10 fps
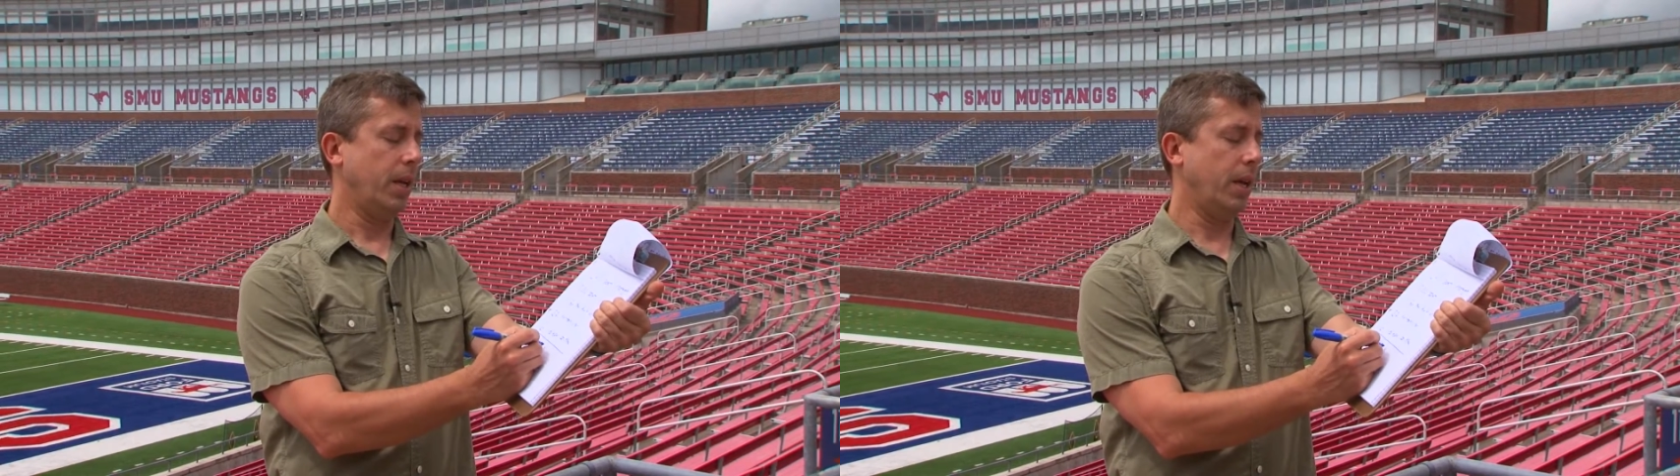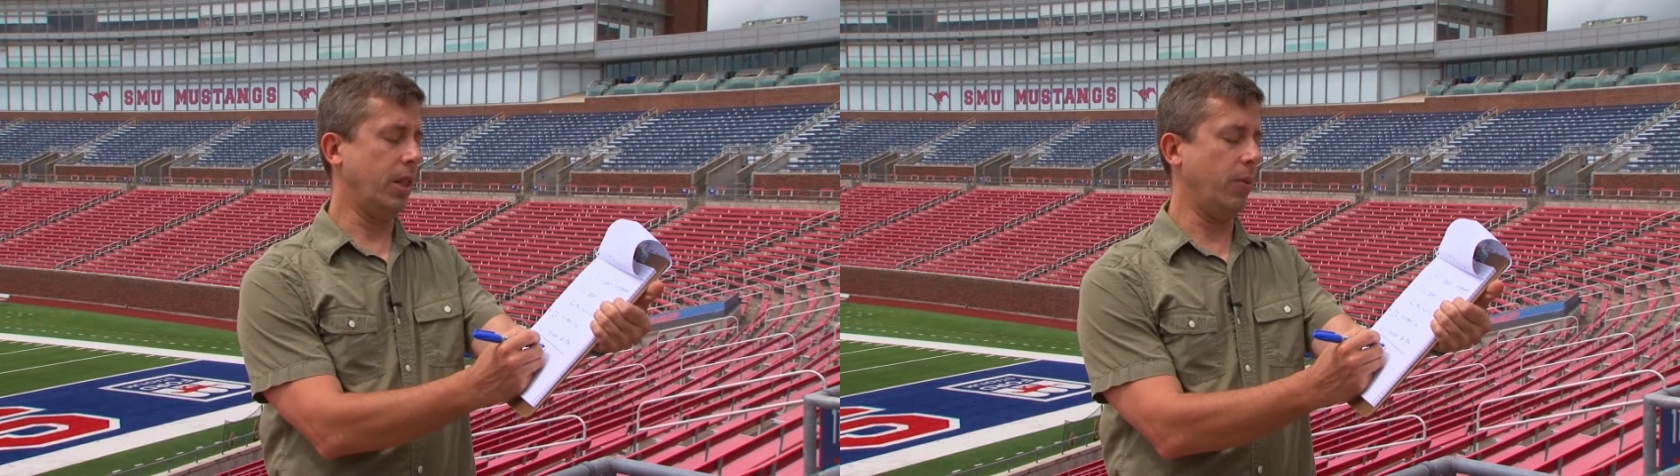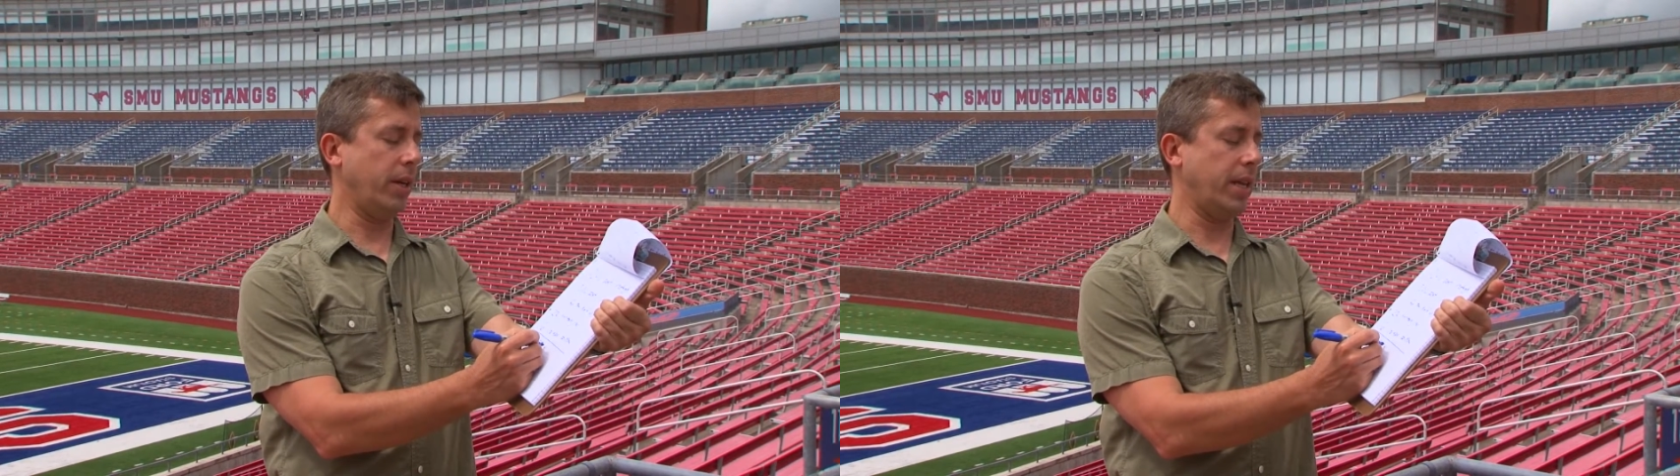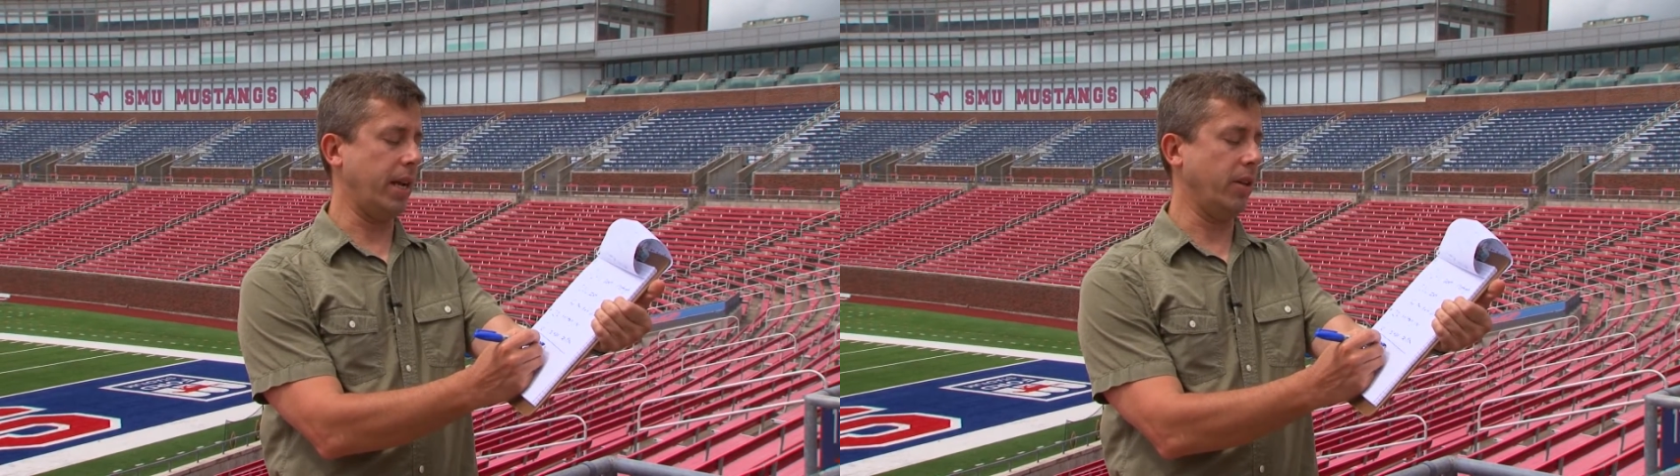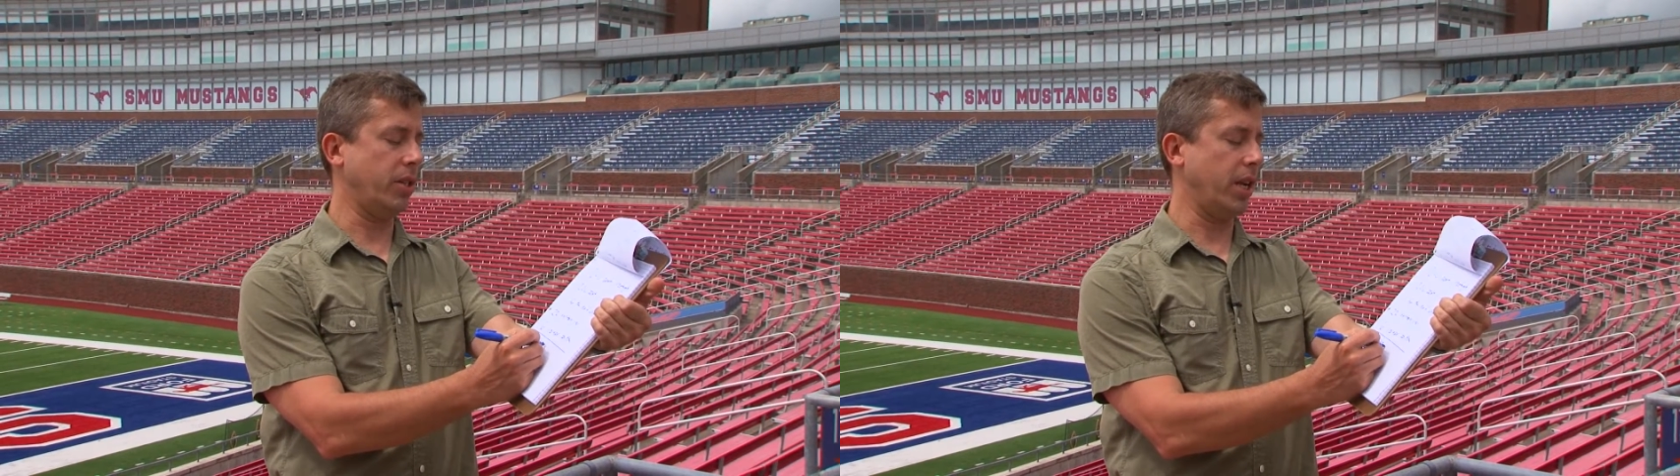in the
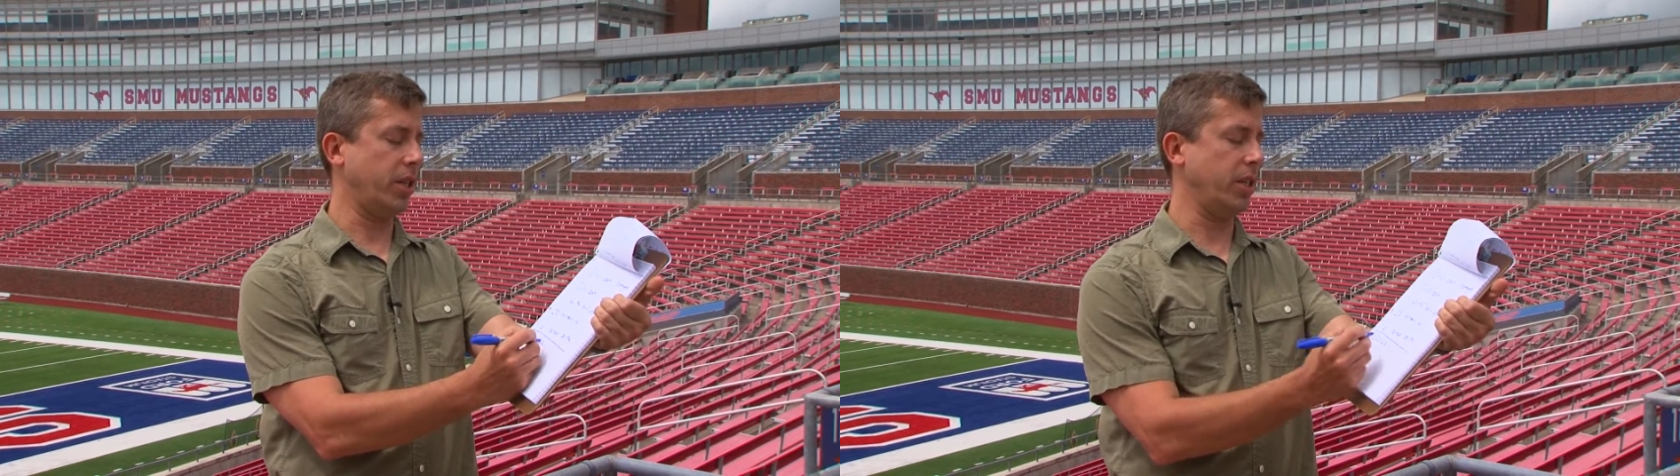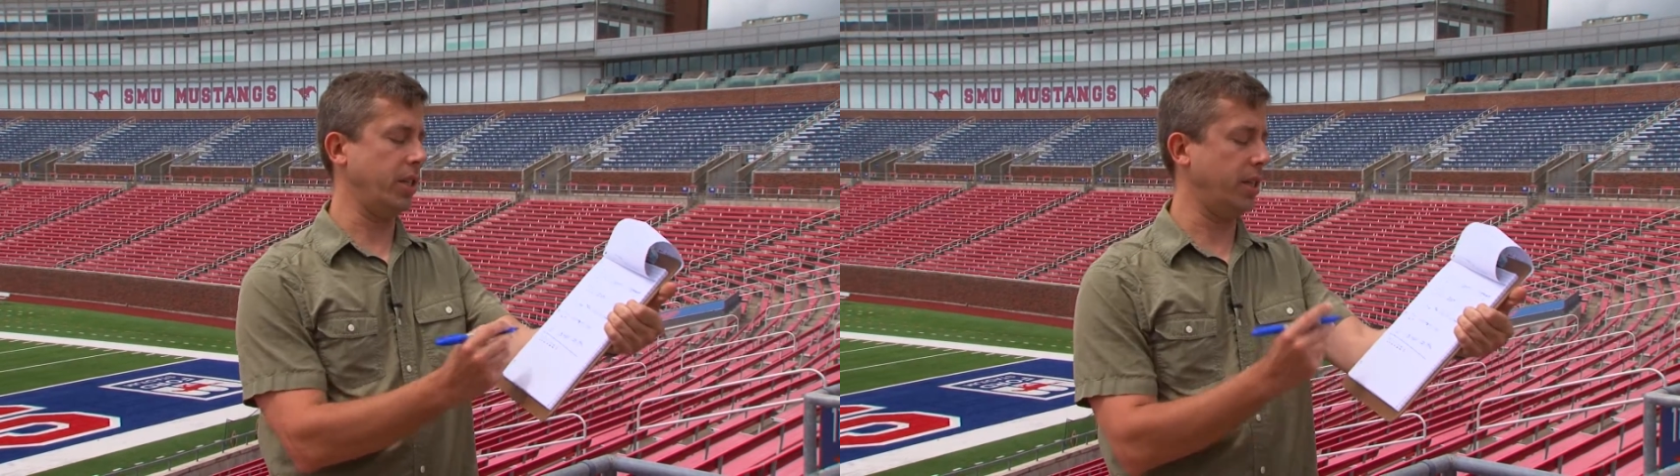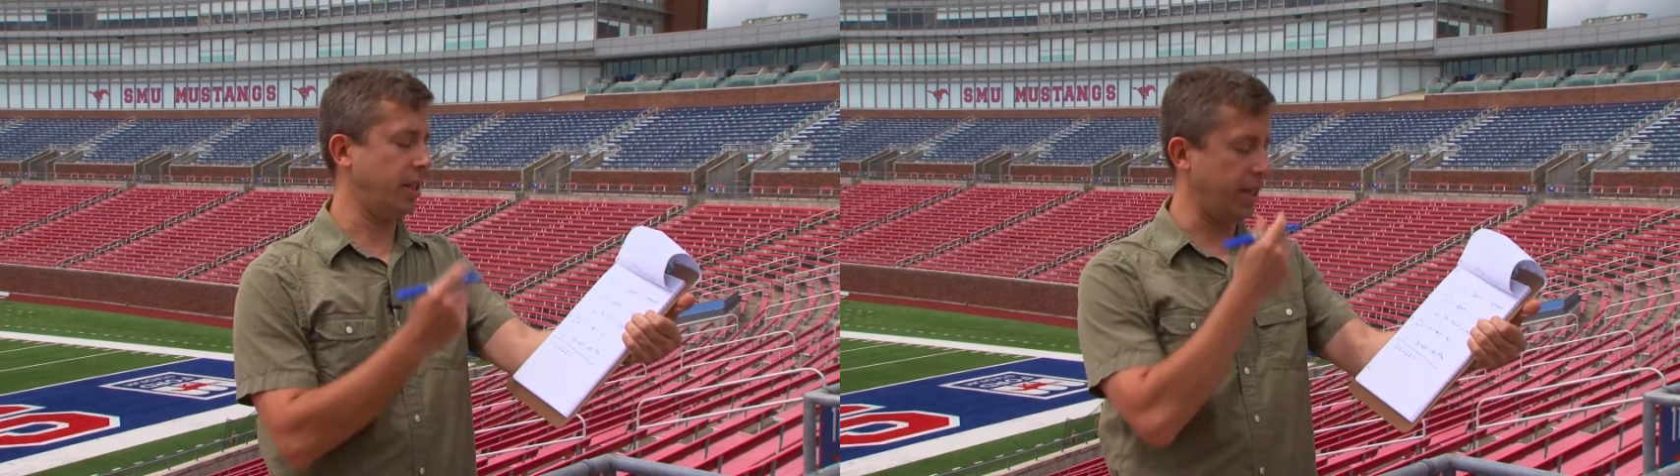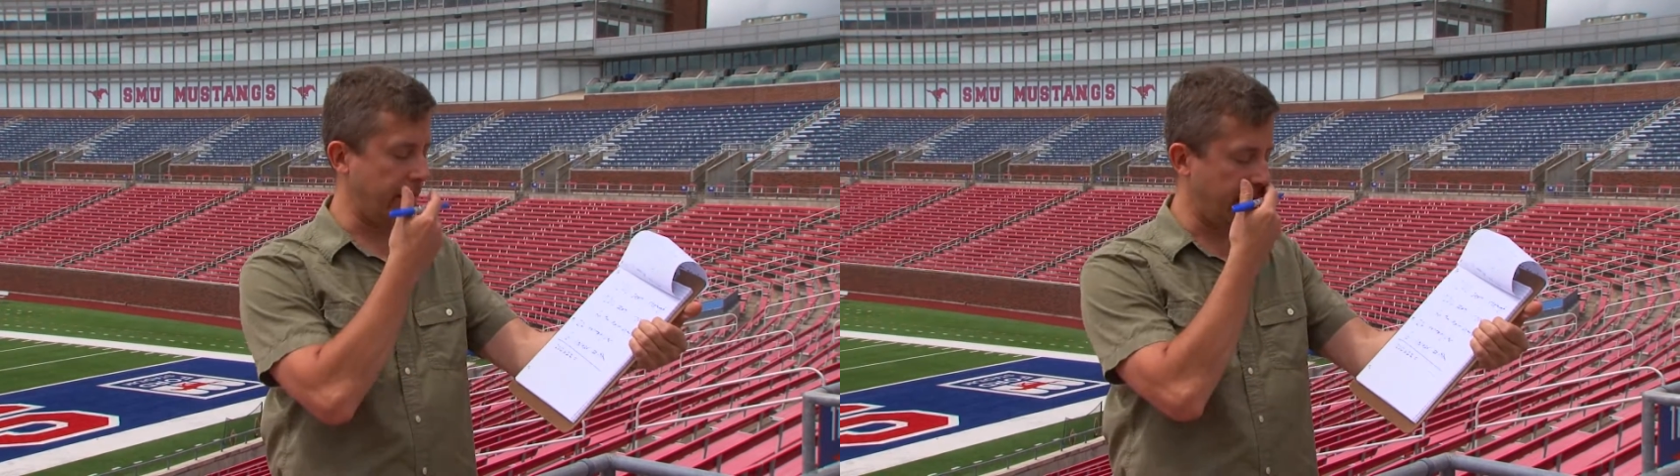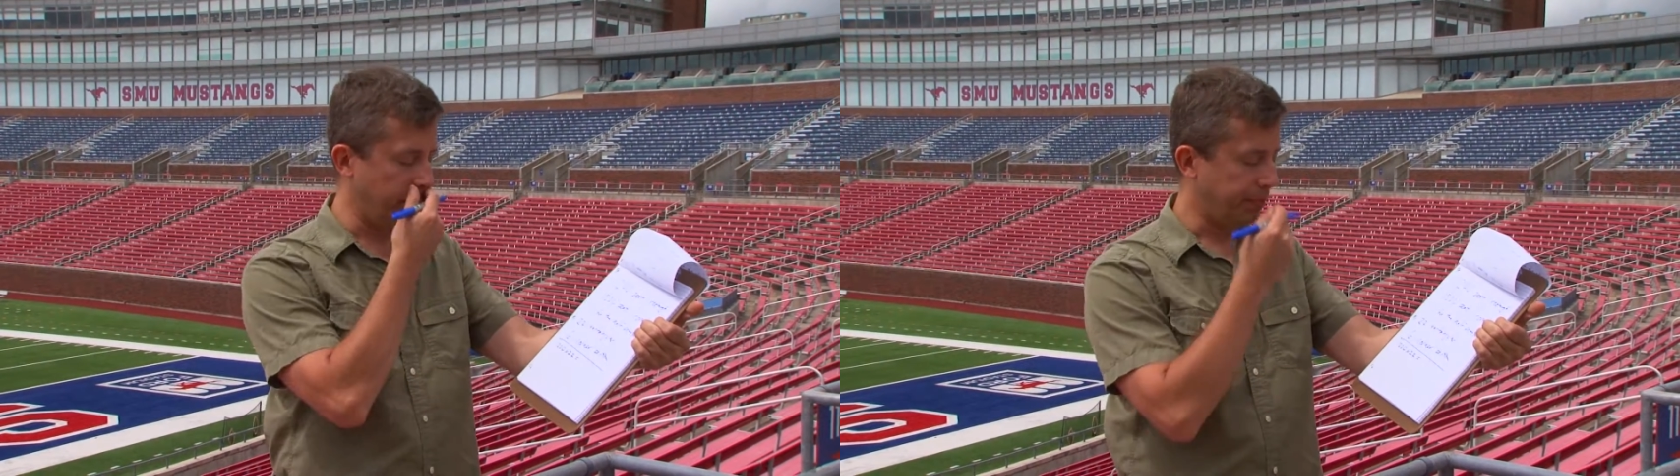rectangular sections. Let's
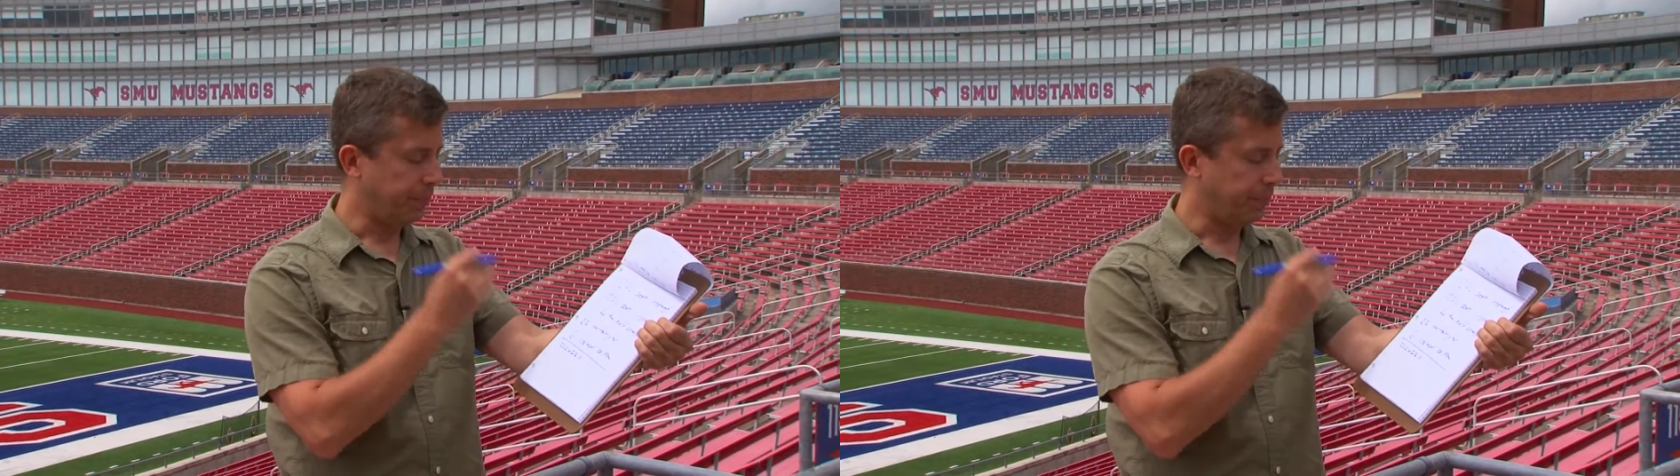see.